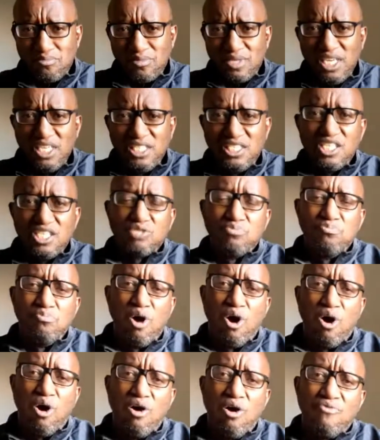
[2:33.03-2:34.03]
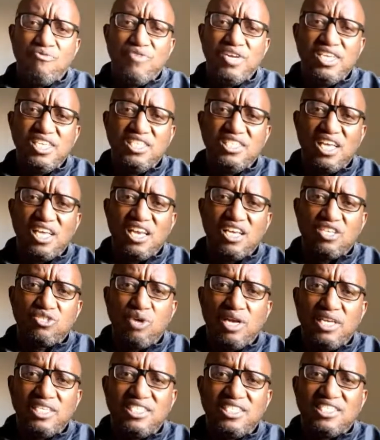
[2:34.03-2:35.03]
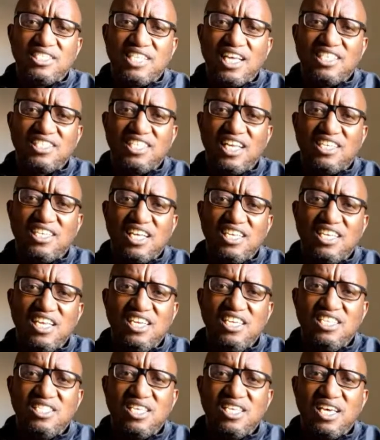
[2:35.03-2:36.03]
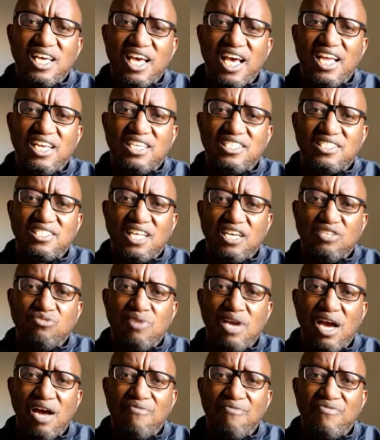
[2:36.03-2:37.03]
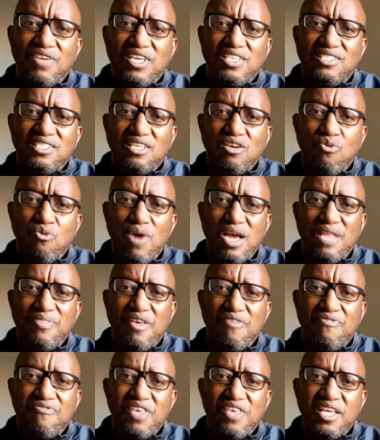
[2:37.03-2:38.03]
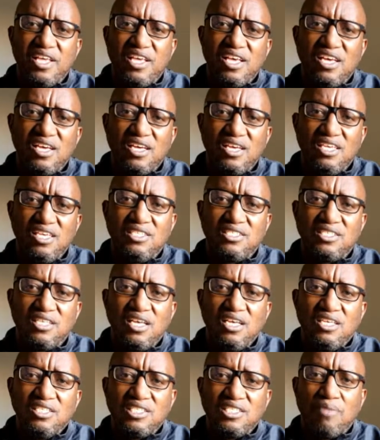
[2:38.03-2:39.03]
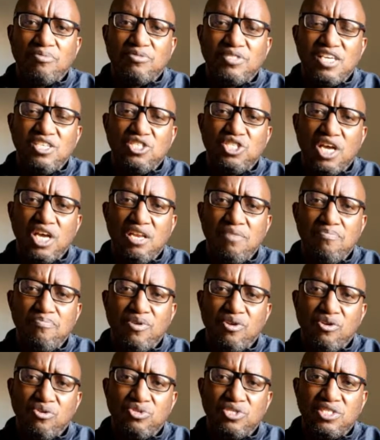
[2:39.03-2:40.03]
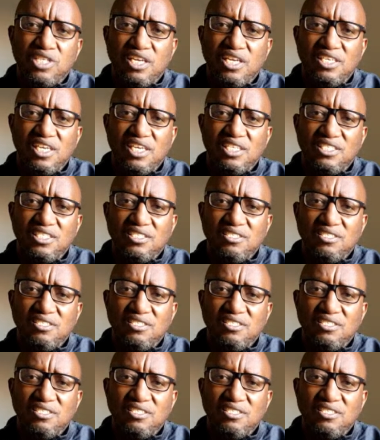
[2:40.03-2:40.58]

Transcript: It is more of an intellectual disaster than anything else that we are facing, where the thinking is substantially below standard.